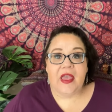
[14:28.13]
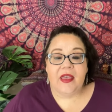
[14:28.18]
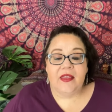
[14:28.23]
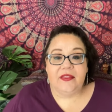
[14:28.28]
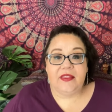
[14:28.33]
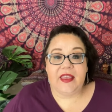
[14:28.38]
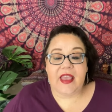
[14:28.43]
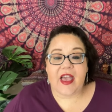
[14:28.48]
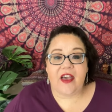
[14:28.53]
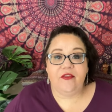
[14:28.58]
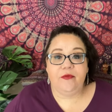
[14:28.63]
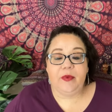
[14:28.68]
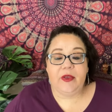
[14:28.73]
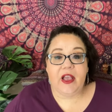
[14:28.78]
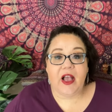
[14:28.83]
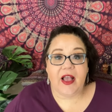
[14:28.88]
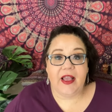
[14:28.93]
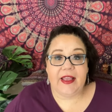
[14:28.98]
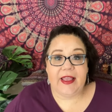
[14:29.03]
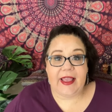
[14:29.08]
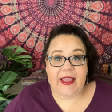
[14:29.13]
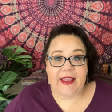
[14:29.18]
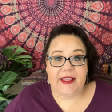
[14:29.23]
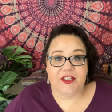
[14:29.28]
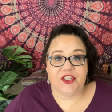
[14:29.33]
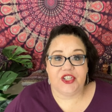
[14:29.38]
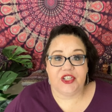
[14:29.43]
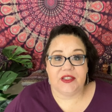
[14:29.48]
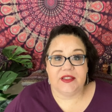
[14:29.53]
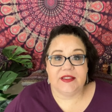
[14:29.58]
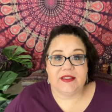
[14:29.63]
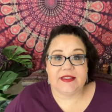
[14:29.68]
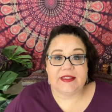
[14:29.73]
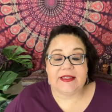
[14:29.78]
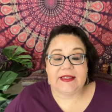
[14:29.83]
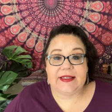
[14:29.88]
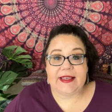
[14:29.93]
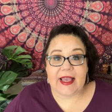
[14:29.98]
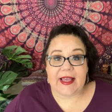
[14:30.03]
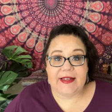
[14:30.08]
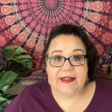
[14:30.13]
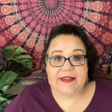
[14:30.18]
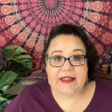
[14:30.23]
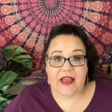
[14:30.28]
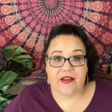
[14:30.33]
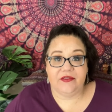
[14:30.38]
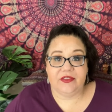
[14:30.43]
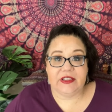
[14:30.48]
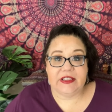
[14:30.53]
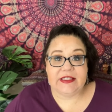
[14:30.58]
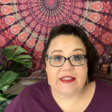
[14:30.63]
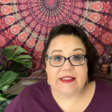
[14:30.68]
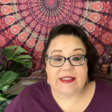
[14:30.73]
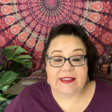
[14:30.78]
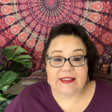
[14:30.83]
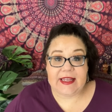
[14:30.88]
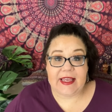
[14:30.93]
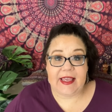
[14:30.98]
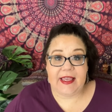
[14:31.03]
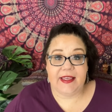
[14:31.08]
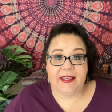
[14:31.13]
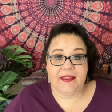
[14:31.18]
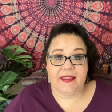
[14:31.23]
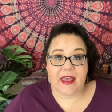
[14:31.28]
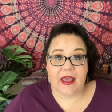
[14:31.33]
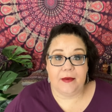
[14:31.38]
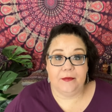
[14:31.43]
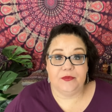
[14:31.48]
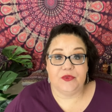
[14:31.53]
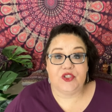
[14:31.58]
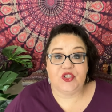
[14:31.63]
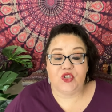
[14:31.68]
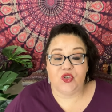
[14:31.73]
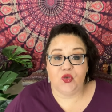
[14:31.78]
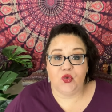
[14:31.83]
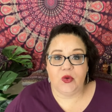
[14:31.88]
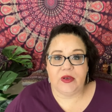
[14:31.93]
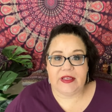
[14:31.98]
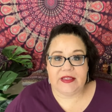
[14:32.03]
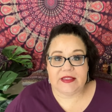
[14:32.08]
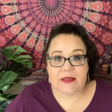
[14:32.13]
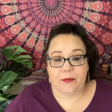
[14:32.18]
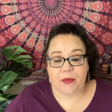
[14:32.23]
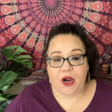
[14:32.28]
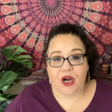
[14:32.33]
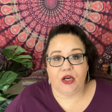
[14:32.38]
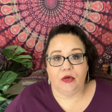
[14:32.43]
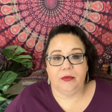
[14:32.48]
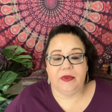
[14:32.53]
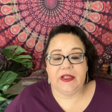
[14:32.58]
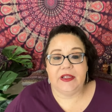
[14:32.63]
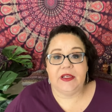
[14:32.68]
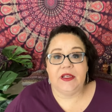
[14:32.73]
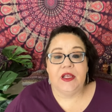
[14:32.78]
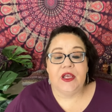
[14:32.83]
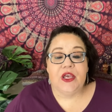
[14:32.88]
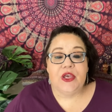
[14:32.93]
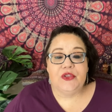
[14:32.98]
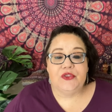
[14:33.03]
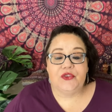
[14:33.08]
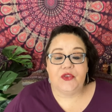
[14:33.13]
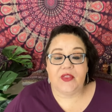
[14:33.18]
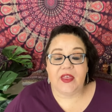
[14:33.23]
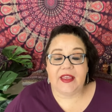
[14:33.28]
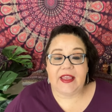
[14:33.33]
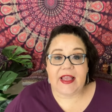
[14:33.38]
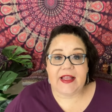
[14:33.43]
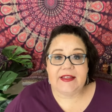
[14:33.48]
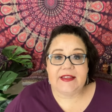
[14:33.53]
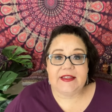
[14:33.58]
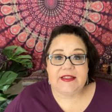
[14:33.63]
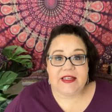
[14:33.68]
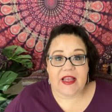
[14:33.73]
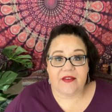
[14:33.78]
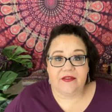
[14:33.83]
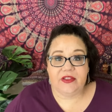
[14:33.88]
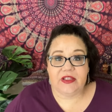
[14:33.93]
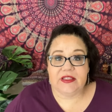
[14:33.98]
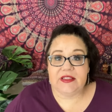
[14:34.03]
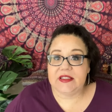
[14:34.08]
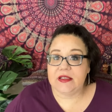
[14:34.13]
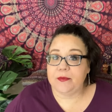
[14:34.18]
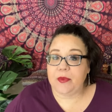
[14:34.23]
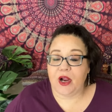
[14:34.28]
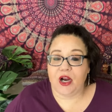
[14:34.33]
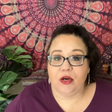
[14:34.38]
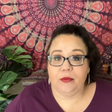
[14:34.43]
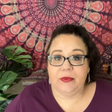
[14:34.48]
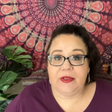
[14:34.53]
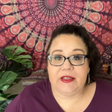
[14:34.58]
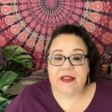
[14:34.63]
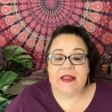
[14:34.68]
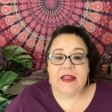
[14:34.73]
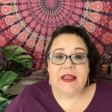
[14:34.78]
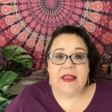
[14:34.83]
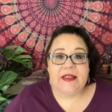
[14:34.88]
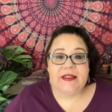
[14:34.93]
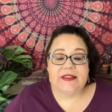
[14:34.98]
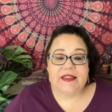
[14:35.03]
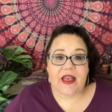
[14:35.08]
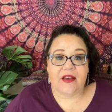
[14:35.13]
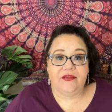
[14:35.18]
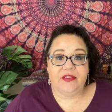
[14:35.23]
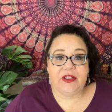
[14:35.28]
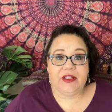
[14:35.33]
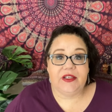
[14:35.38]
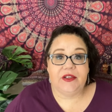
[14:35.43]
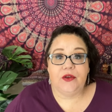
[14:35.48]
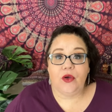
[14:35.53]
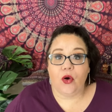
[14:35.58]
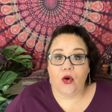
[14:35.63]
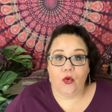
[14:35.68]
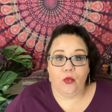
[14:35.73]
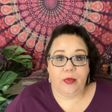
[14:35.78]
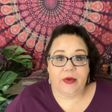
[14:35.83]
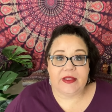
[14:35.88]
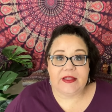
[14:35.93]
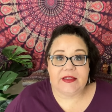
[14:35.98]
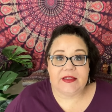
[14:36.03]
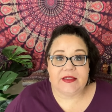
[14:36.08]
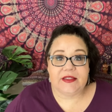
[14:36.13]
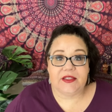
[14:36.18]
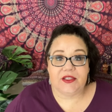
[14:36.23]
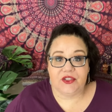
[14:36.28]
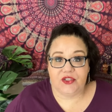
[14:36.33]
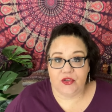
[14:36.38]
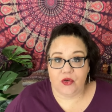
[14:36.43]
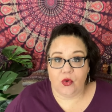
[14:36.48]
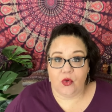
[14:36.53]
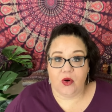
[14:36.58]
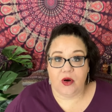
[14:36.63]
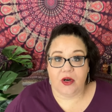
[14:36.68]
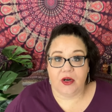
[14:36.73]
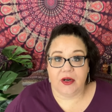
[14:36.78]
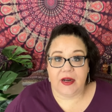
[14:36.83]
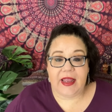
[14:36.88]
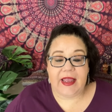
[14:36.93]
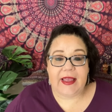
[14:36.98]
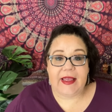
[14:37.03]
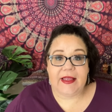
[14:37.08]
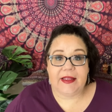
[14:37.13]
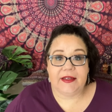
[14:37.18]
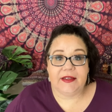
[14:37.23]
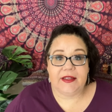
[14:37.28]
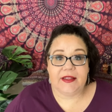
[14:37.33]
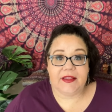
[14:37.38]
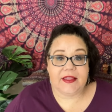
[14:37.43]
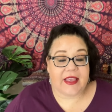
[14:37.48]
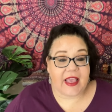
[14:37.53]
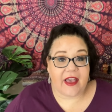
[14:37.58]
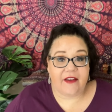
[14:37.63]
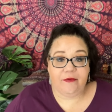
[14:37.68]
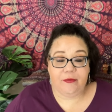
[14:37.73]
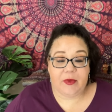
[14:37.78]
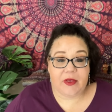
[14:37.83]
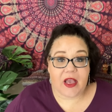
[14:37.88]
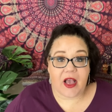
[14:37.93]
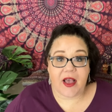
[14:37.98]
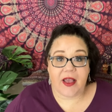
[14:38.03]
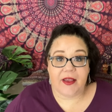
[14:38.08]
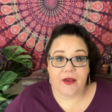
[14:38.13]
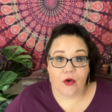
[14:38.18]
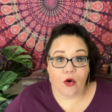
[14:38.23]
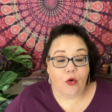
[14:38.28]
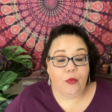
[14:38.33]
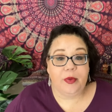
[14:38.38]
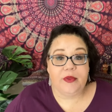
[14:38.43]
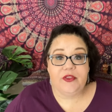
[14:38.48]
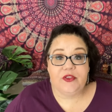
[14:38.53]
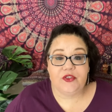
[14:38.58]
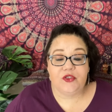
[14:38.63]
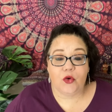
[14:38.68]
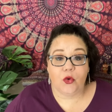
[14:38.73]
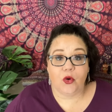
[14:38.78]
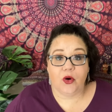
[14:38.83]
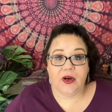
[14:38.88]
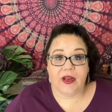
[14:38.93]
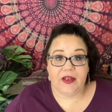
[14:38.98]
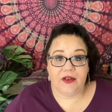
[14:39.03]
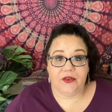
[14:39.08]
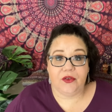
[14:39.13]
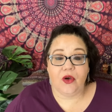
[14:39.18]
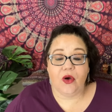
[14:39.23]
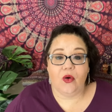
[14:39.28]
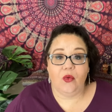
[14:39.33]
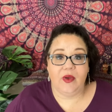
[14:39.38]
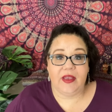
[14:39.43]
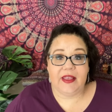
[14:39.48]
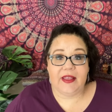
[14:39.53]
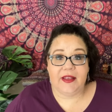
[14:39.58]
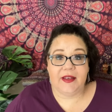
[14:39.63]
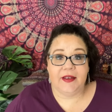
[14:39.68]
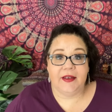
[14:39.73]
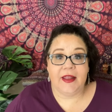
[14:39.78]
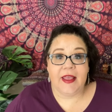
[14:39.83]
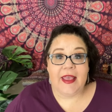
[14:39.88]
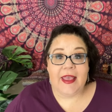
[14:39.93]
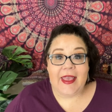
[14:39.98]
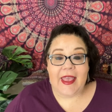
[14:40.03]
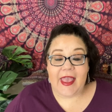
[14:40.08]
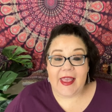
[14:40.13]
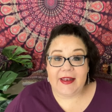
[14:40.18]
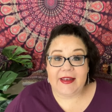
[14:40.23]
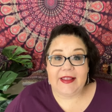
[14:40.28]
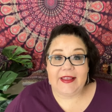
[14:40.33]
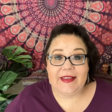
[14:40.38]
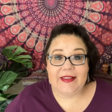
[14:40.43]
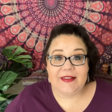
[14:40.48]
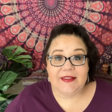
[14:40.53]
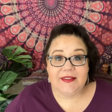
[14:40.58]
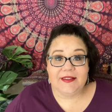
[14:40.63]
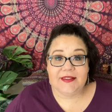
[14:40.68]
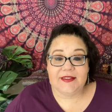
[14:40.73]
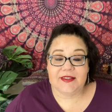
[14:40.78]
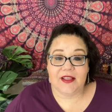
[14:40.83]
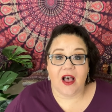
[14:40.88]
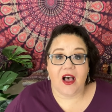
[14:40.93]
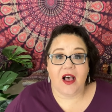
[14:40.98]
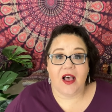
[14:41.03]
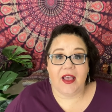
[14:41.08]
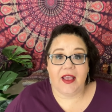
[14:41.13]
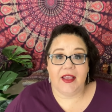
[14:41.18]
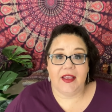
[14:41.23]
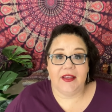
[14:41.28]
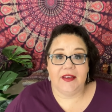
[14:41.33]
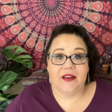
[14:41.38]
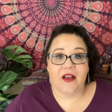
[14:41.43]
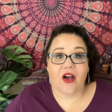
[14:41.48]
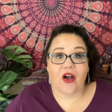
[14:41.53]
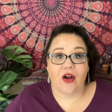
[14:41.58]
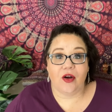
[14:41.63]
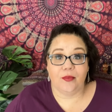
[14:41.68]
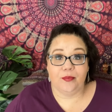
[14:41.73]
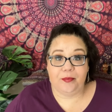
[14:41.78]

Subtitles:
The FBI agents get Devlin to take them to his apartment. So they get to Devlin's apartment. Devlin opens the door, and the FBI open the door and go in. And inside are